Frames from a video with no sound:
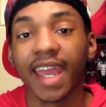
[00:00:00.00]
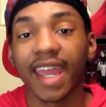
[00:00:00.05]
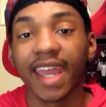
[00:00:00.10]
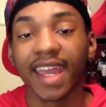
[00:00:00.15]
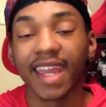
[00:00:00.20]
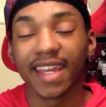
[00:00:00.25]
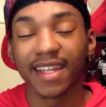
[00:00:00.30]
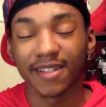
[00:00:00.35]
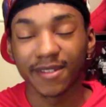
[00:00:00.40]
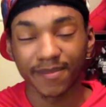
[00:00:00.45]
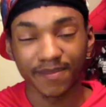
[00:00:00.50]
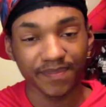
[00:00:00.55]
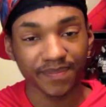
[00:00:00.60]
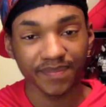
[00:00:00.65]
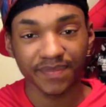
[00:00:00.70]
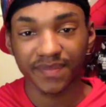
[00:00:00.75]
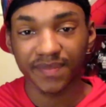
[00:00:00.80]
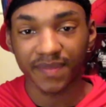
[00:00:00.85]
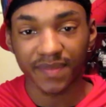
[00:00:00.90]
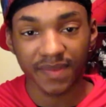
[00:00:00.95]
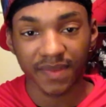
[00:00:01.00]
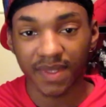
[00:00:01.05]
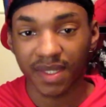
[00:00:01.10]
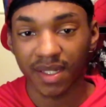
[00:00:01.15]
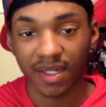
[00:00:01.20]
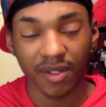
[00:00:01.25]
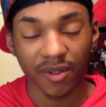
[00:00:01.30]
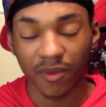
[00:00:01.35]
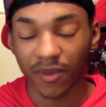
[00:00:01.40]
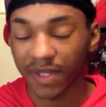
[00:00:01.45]
and
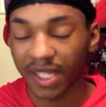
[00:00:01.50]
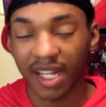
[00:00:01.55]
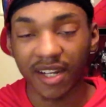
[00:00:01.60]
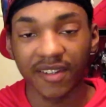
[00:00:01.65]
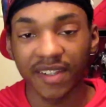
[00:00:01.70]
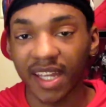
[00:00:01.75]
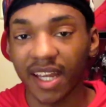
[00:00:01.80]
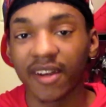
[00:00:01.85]
without a